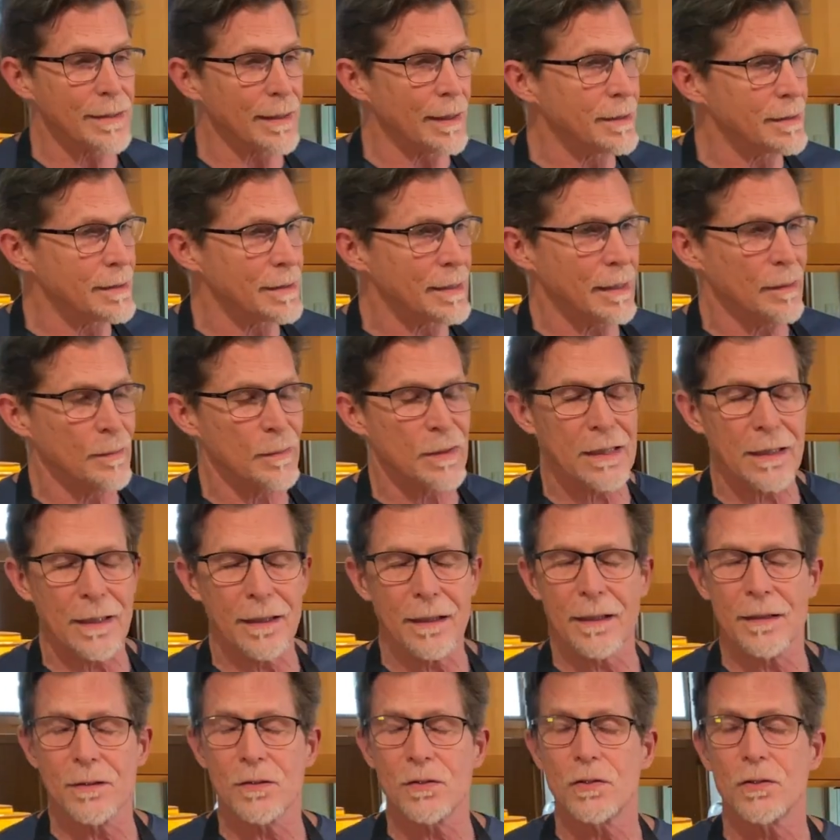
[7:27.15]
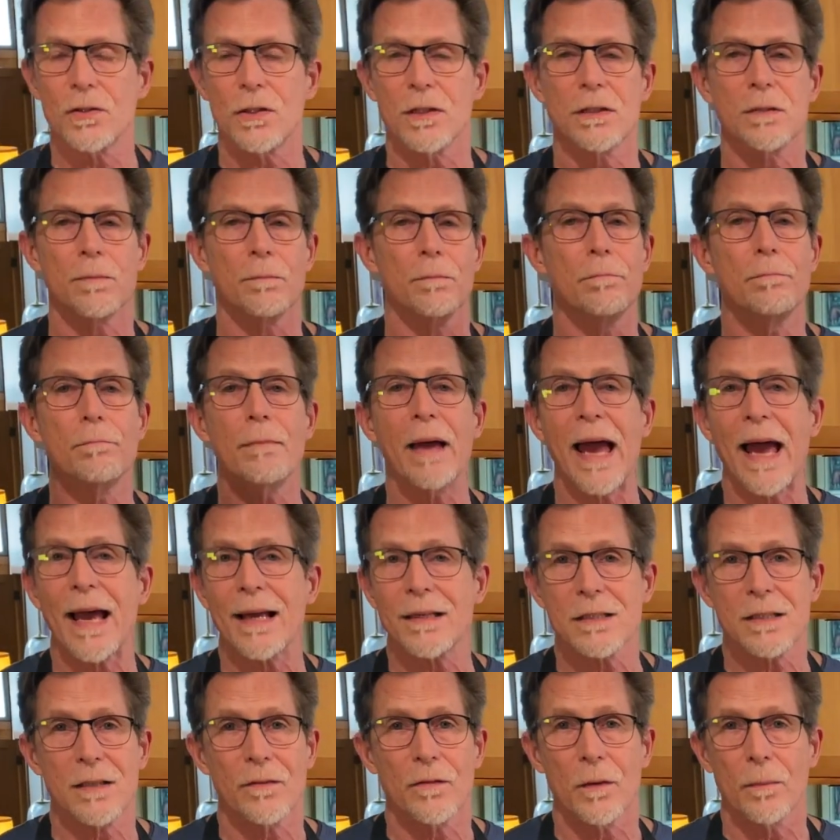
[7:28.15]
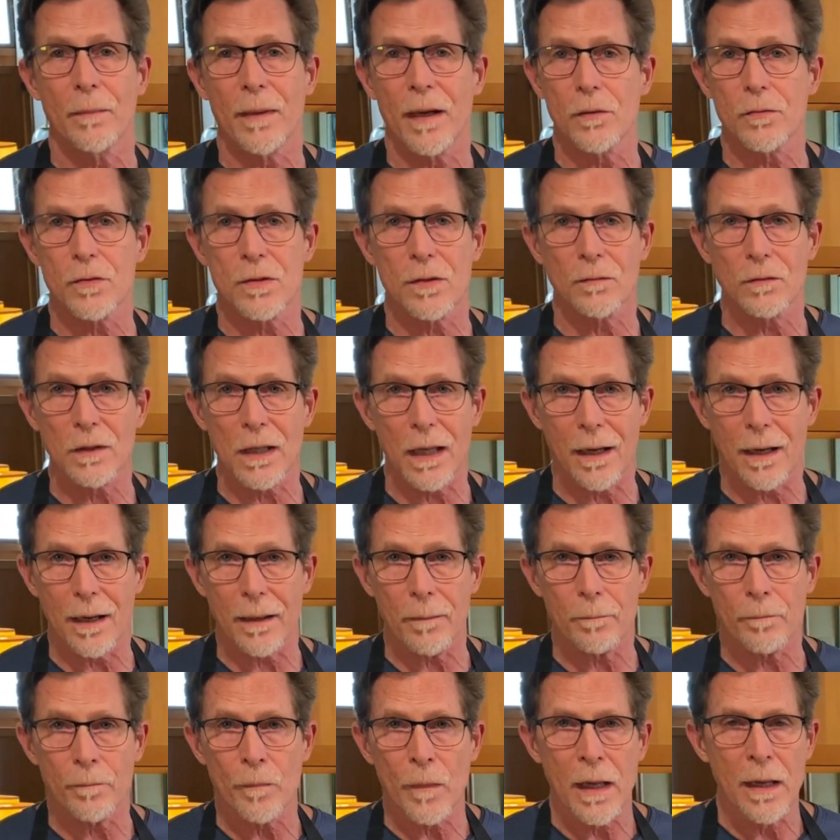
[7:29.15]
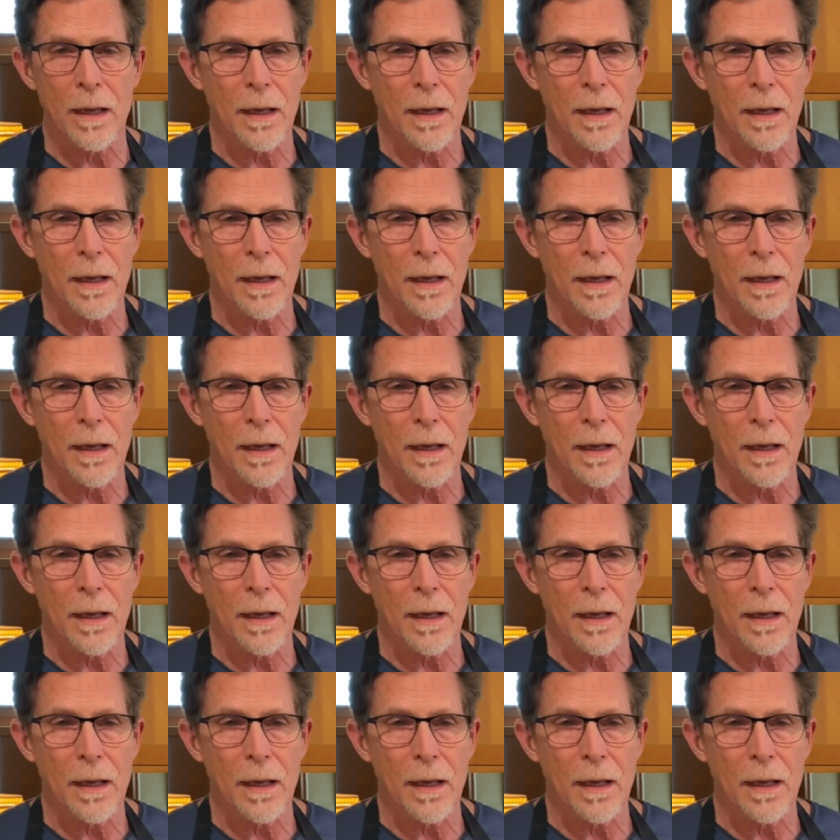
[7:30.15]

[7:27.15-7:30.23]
it seems like it's just massive amounts of lime.